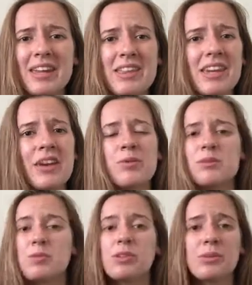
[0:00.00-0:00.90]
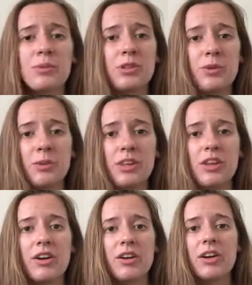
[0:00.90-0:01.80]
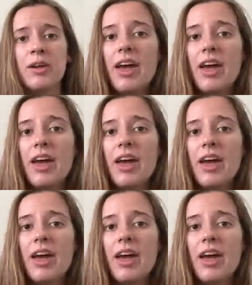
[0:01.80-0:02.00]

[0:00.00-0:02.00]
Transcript: I think I was really, really, really young.